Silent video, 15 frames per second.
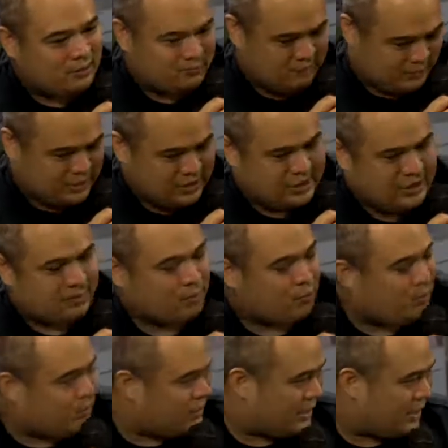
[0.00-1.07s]
which is number
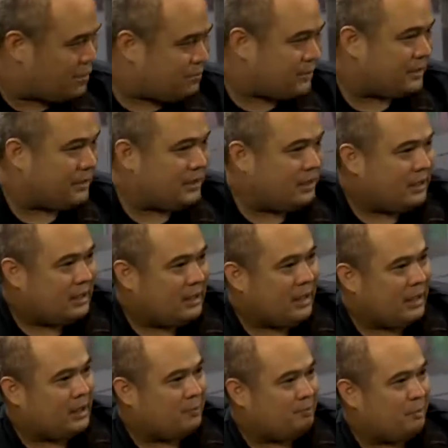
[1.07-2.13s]
one, the helmet,
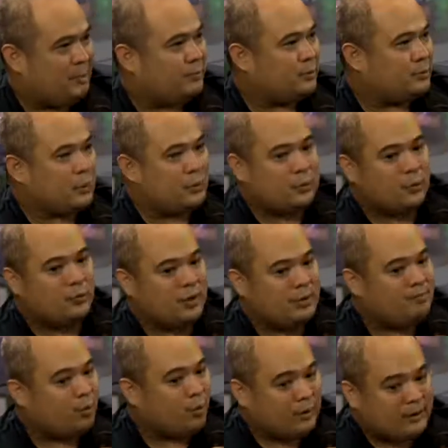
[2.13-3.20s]
people don't know the
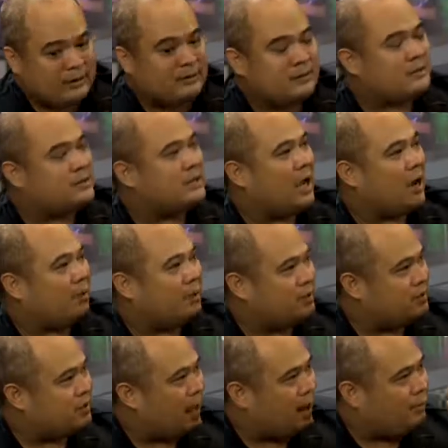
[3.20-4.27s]
importance,
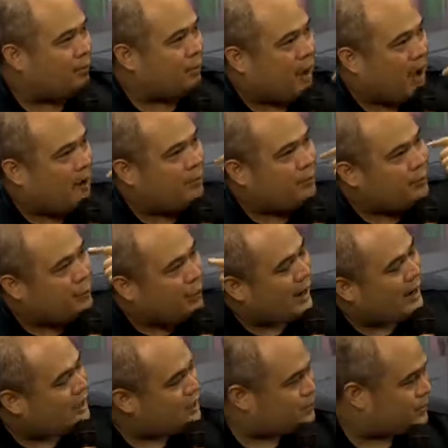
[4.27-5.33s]
how your
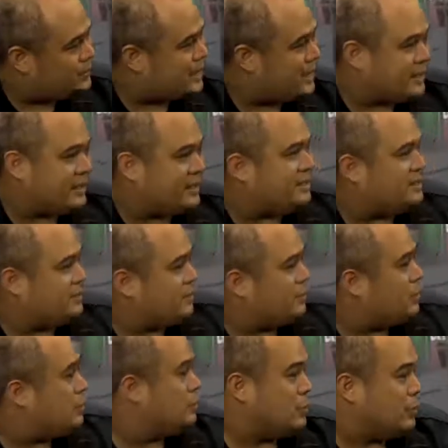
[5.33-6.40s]
head is protected. They
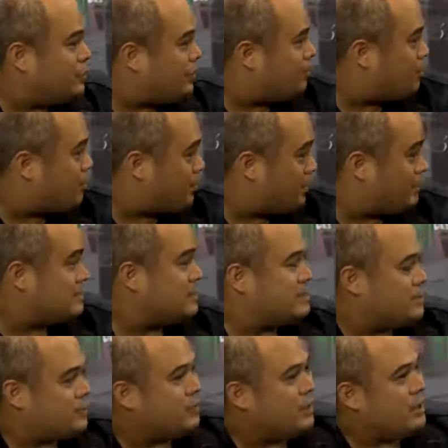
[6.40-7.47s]
don't know the importance.
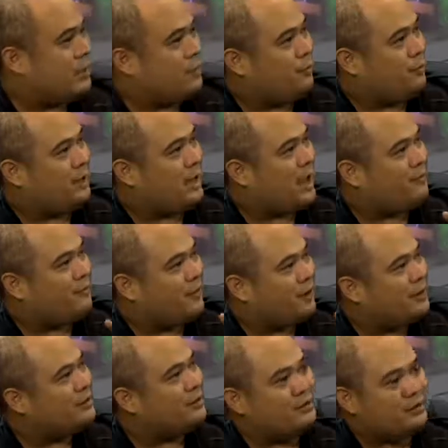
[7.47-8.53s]
So we have
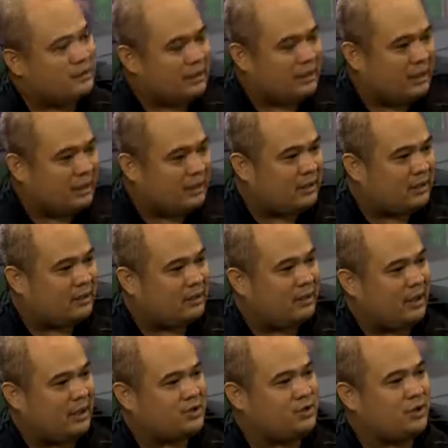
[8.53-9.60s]
very little
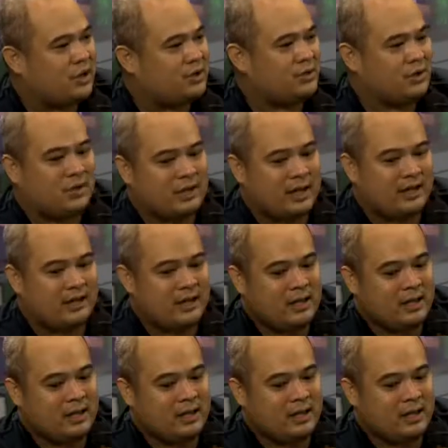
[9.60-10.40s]
education on that.